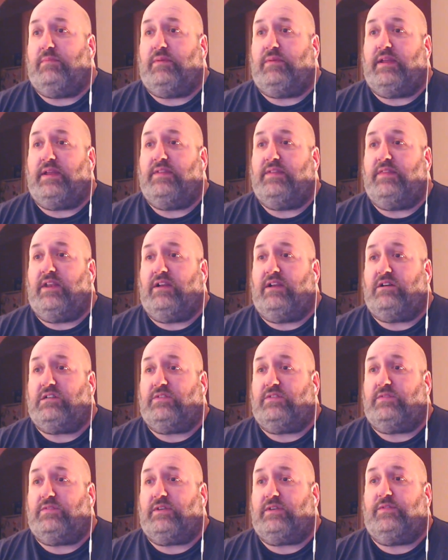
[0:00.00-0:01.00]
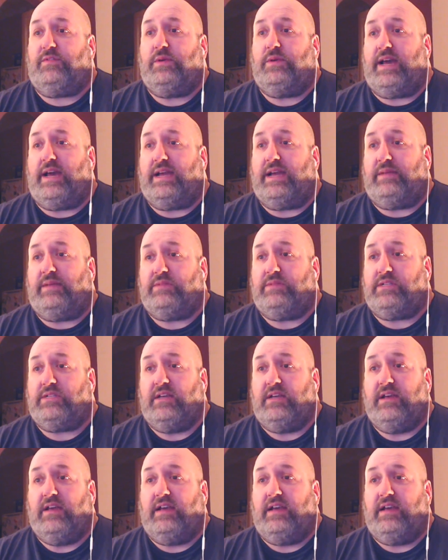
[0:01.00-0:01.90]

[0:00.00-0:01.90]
But then in the last few games,